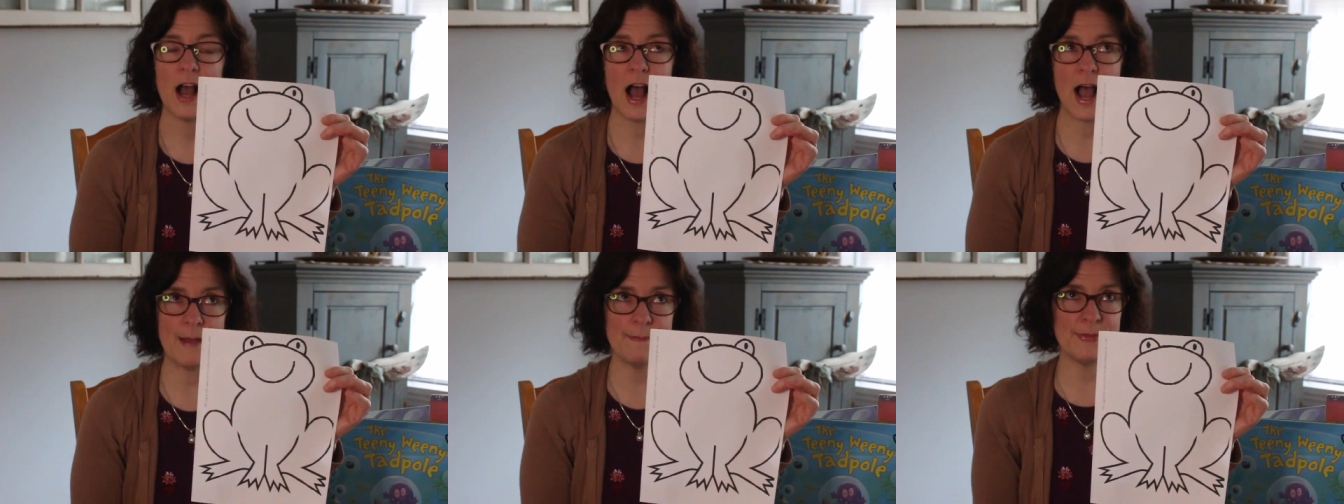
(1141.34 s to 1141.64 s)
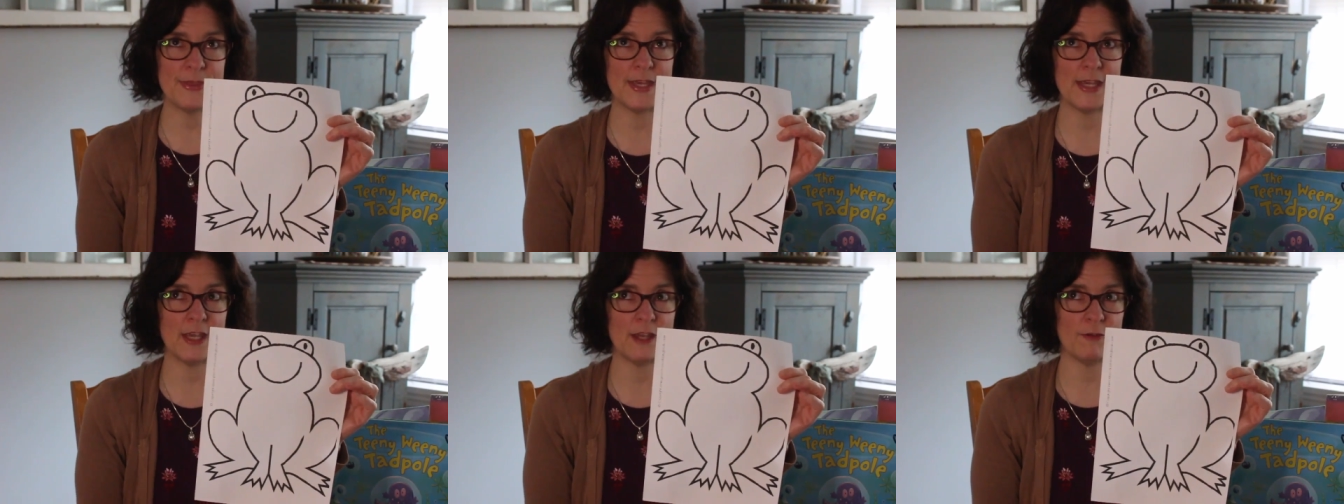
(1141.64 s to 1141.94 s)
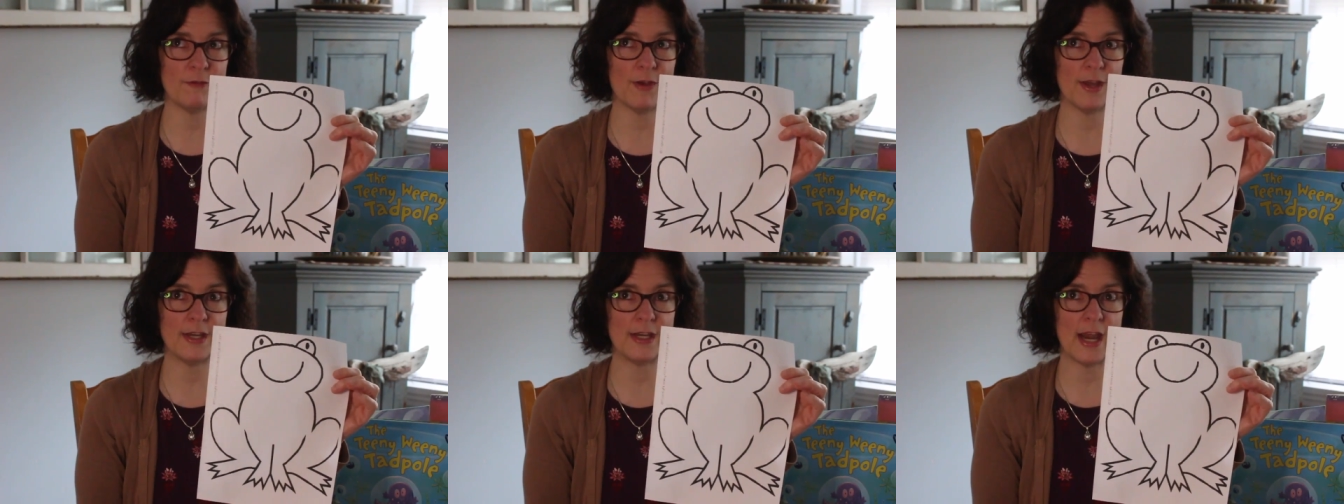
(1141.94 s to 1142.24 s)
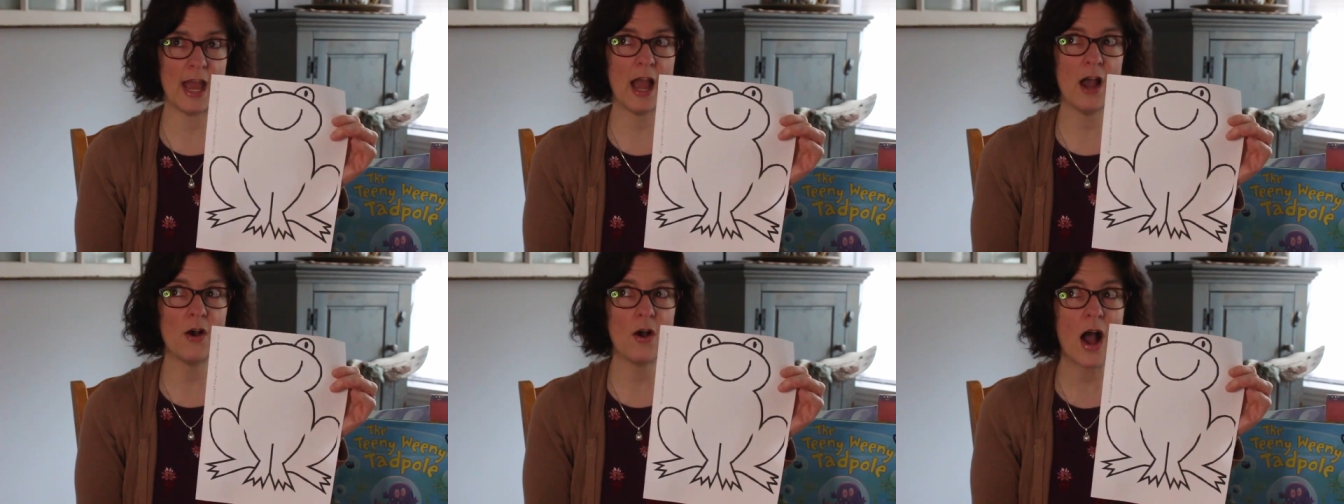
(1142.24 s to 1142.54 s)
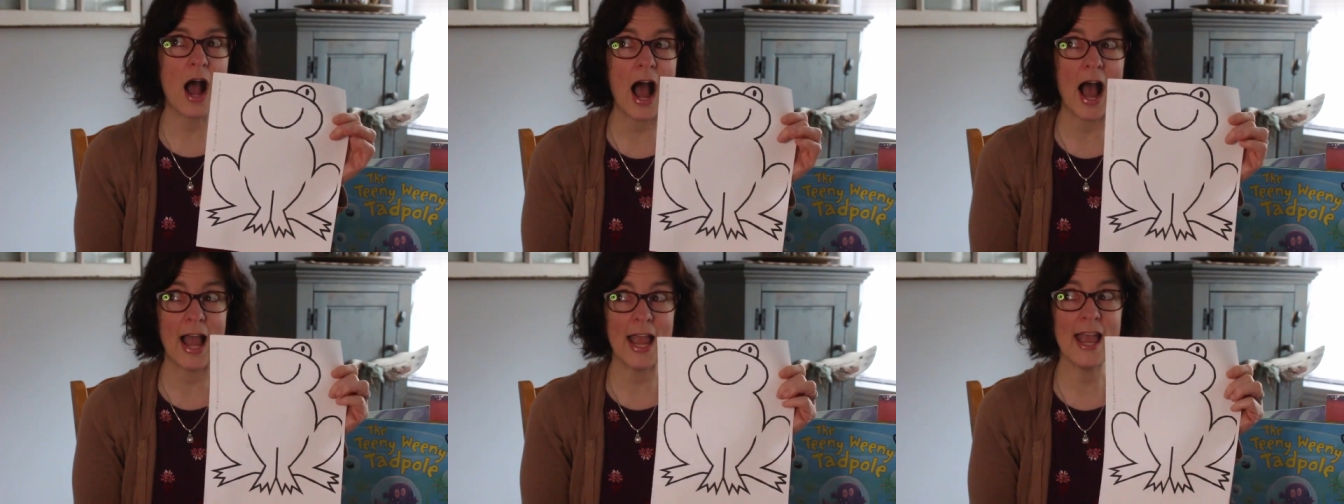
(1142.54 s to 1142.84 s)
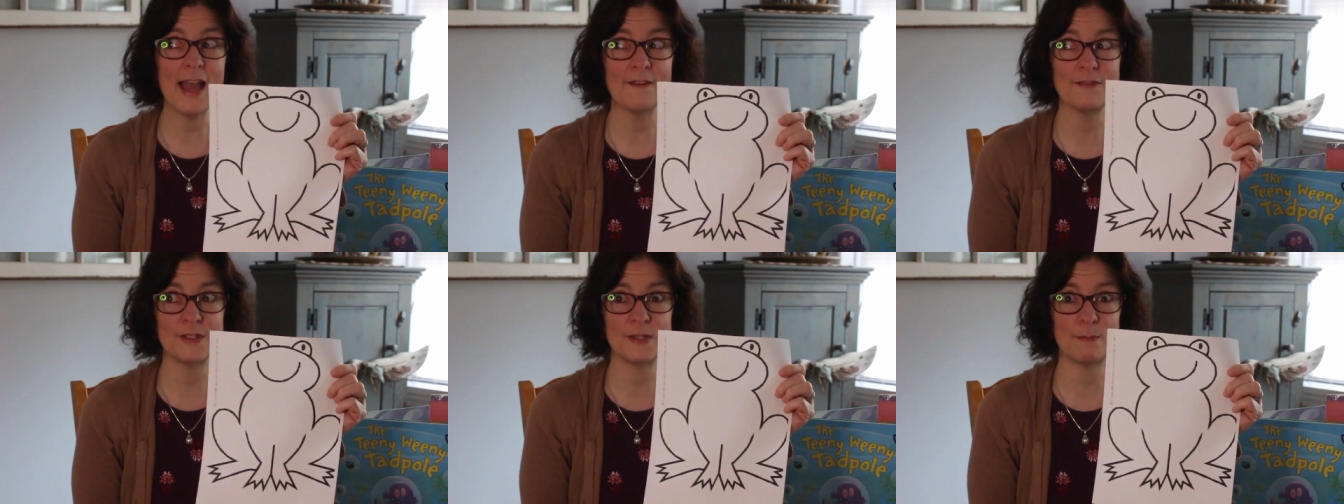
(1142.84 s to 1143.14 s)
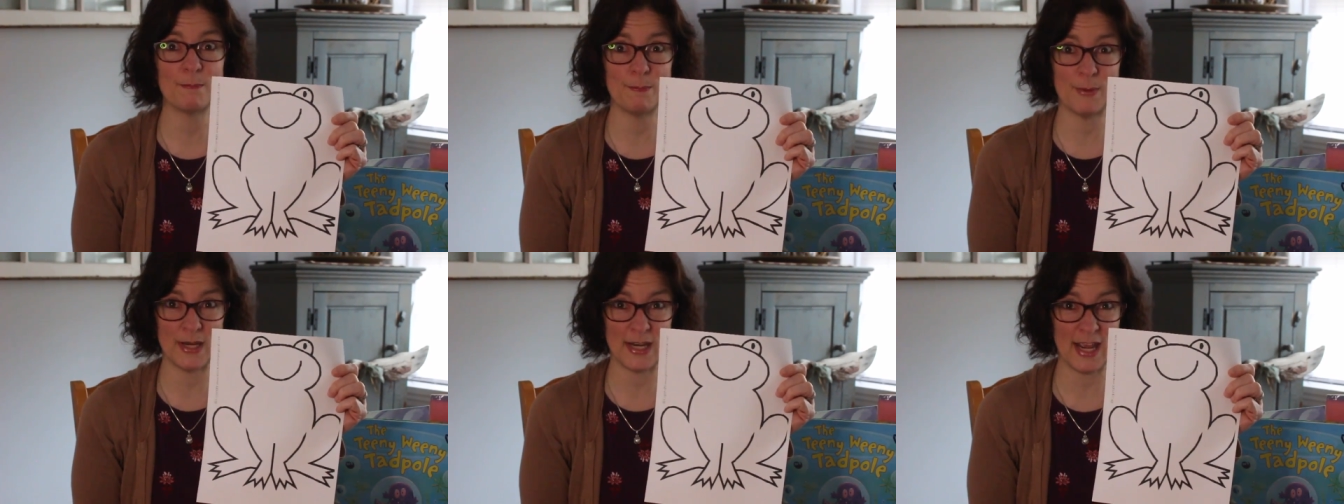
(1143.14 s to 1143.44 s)
I'm thinking right now, I have
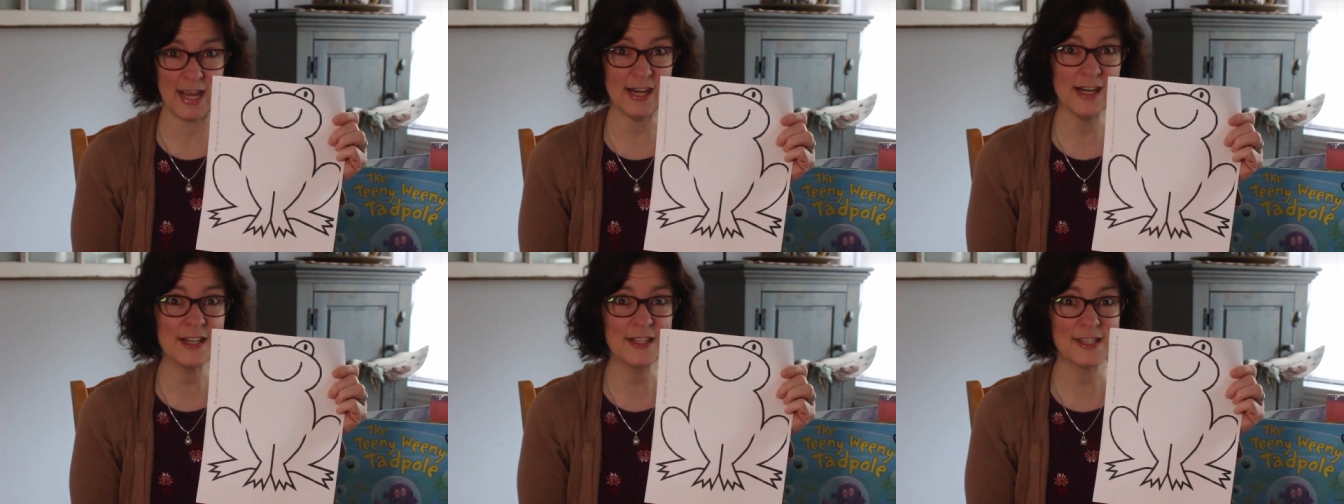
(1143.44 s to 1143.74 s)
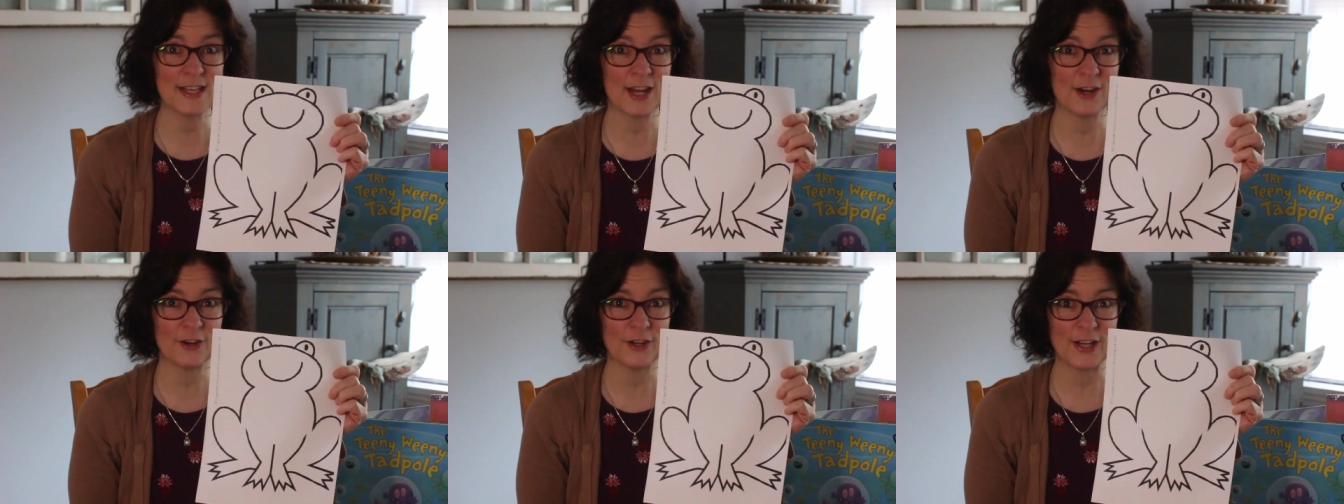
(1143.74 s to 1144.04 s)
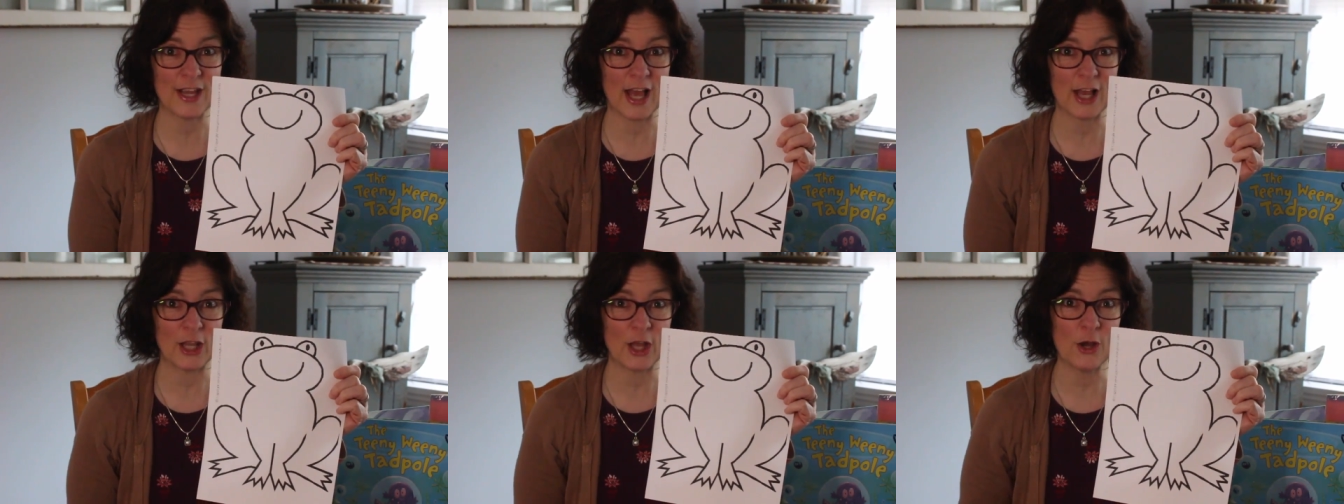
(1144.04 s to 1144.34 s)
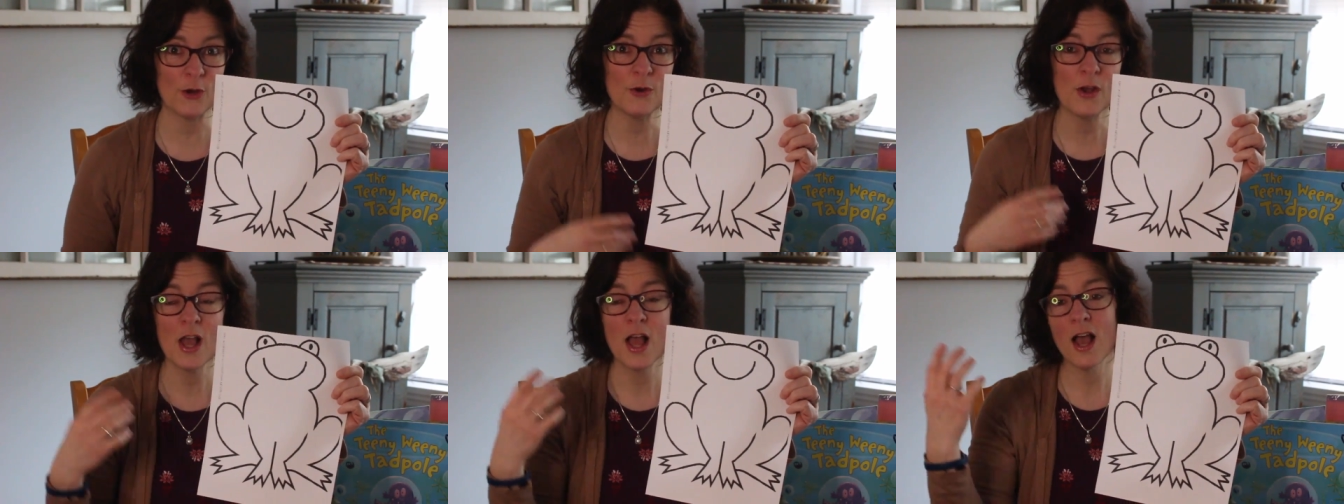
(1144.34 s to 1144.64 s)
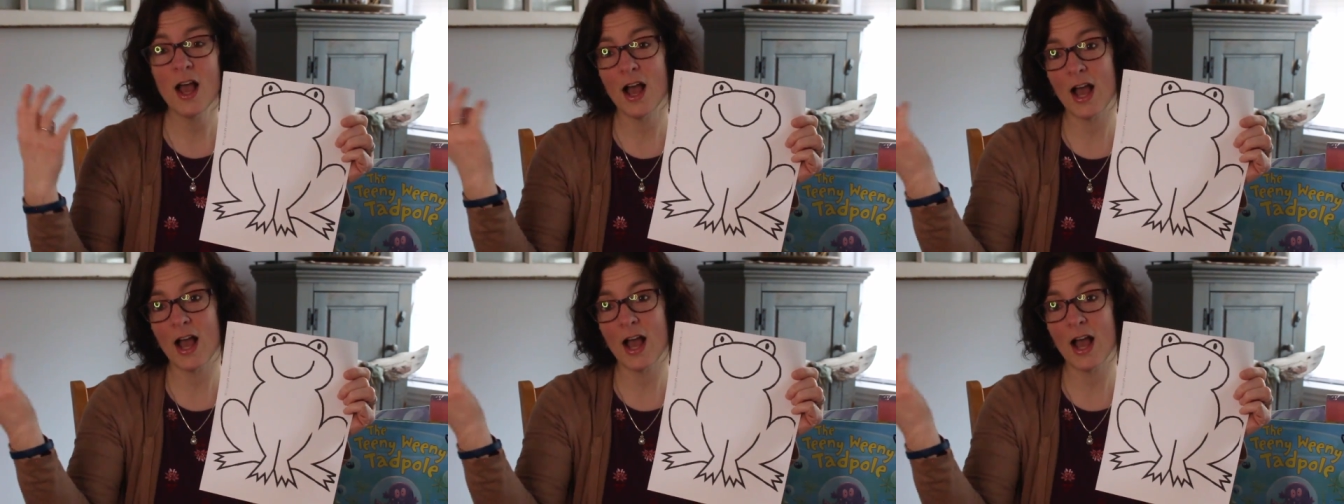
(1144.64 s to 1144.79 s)
some bananas that are yellow.